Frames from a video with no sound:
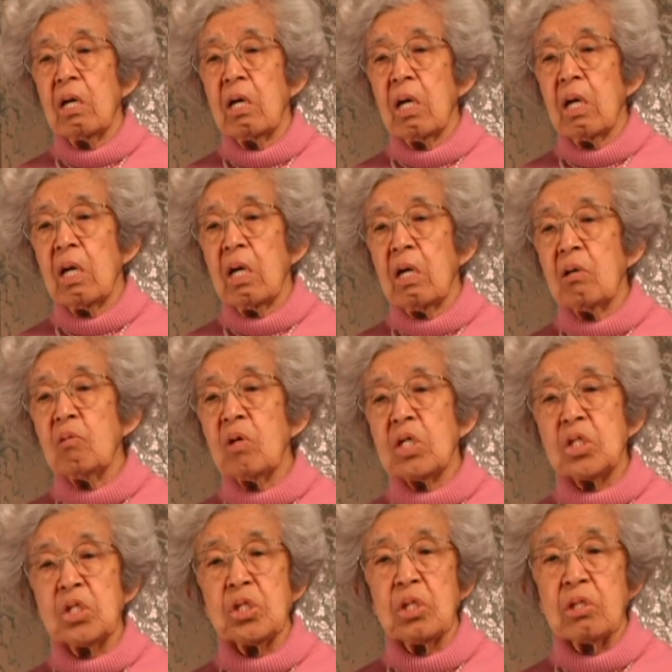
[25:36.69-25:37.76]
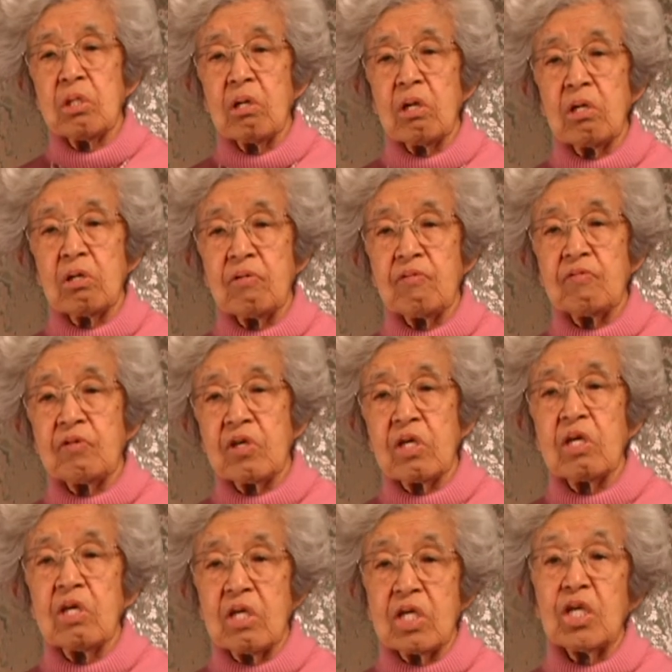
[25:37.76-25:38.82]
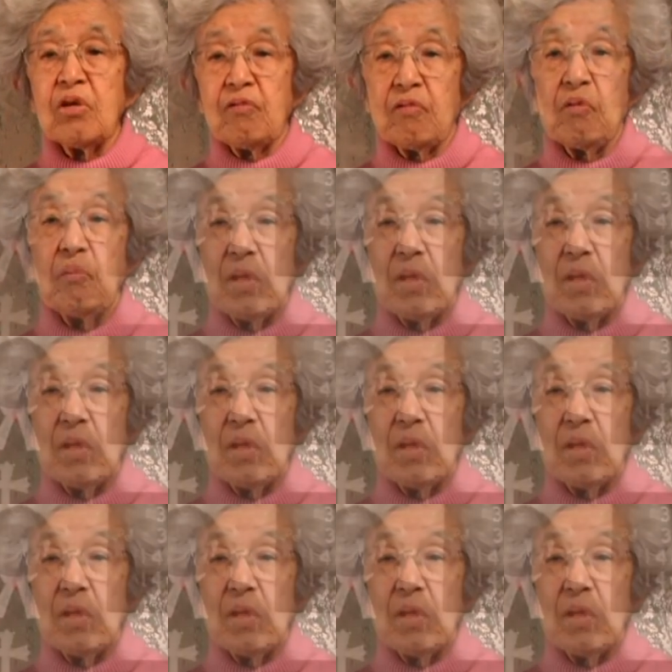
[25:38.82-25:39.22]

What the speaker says: what she thought of giving me to